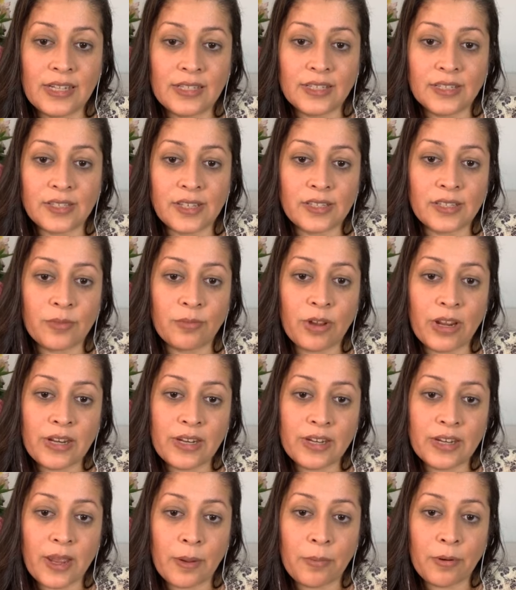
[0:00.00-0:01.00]
Ita says, I'm
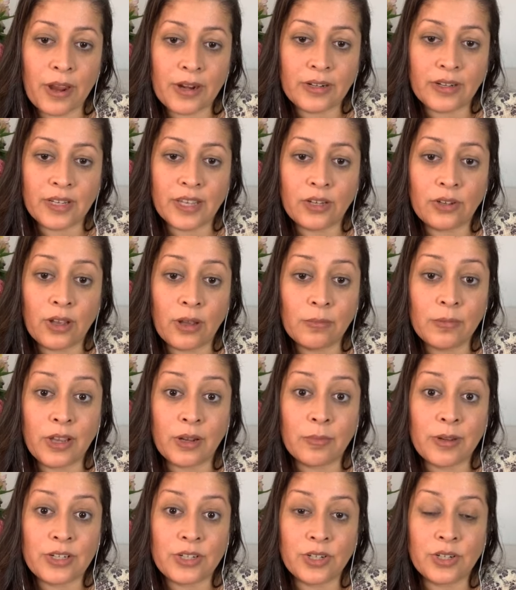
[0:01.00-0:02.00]
ready to get pregnant. Can you
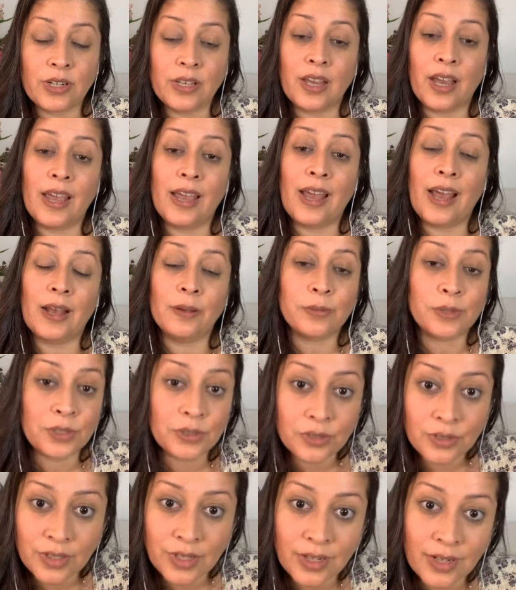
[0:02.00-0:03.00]
help me on my journey? I
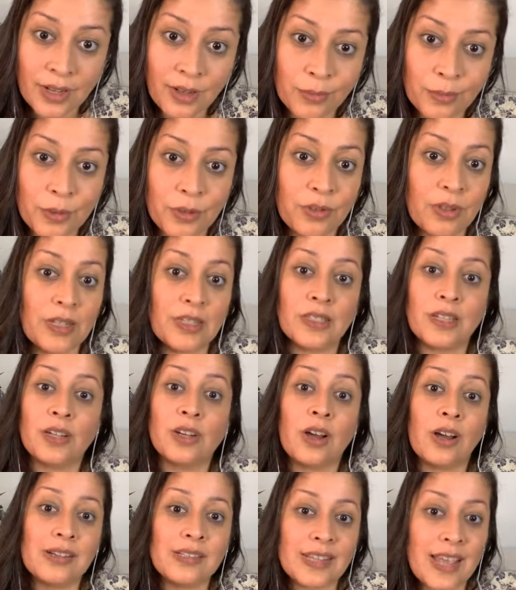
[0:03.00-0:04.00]
absolutely can help you,
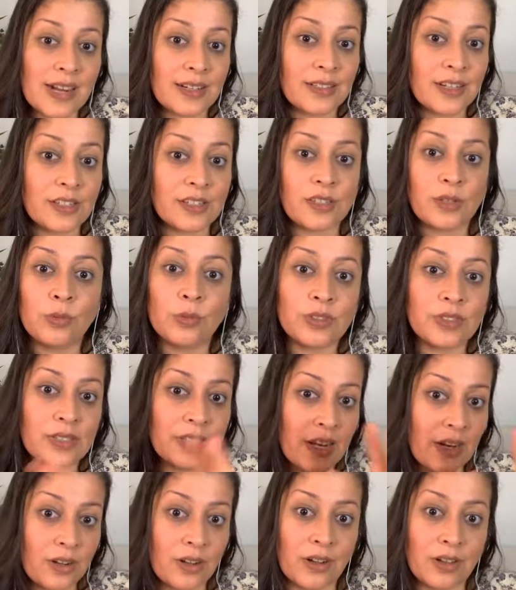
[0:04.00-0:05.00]
Ita. Contact us and
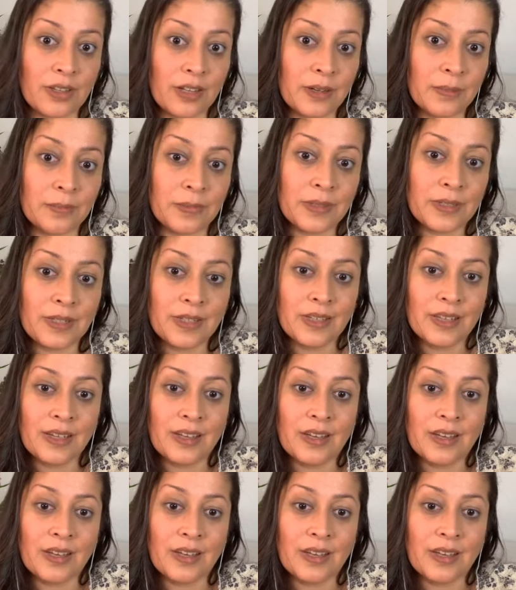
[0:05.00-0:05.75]
we'll set it all up.